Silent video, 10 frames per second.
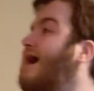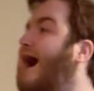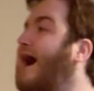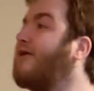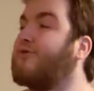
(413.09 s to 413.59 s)

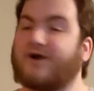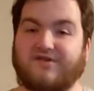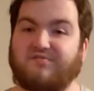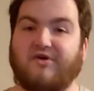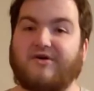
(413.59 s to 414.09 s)
I don't want
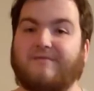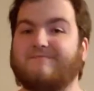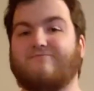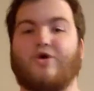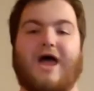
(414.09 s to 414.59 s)
to
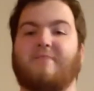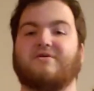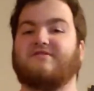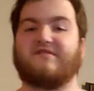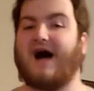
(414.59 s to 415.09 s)
spoil what
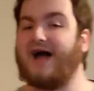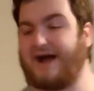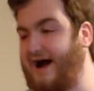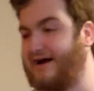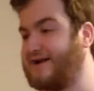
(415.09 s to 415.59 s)
happens.
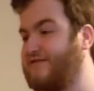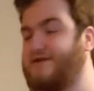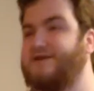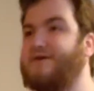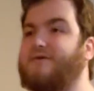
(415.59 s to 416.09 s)
I
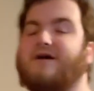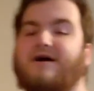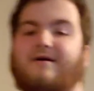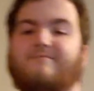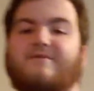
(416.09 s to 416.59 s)
honestly don't,
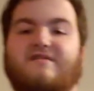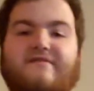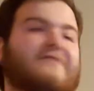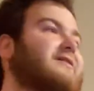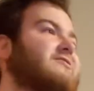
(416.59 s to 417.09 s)
because I
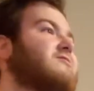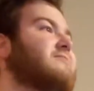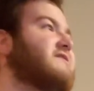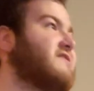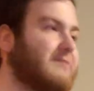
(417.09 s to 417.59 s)
feel like there will
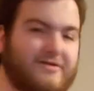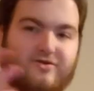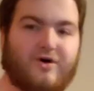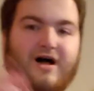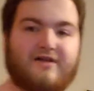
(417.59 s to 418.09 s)
be some of
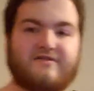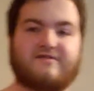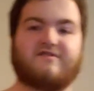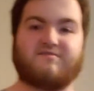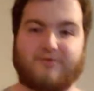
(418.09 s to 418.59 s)
you watching
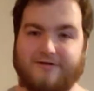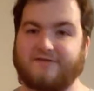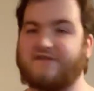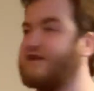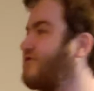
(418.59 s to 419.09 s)
this spoiler
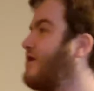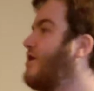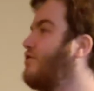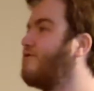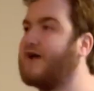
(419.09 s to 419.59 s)
section
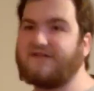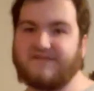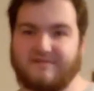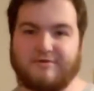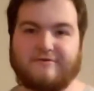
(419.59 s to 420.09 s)
who've not
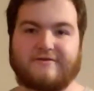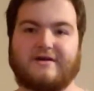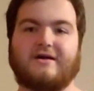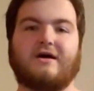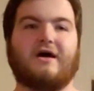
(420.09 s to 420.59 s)
seen the
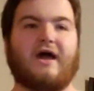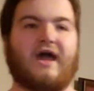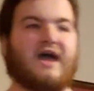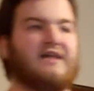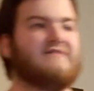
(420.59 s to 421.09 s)
movie,
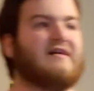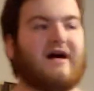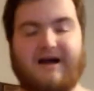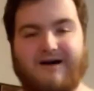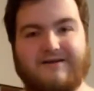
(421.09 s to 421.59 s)
and
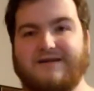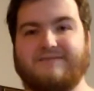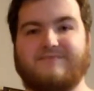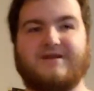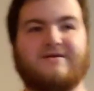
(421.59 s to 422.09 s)
I already,
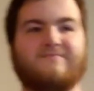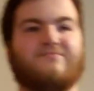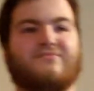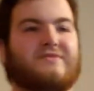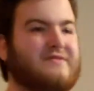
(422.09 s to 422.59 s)
you know,
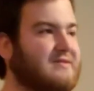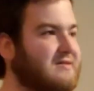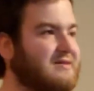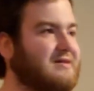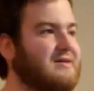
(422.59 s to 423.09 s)

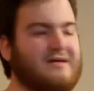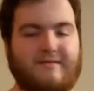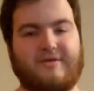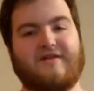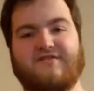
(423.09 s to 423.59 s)
I
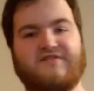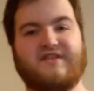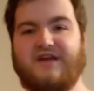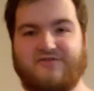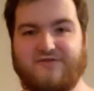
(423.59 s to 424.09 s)
mean, that's just the
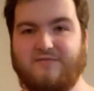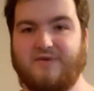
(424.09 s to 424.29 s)
nature of the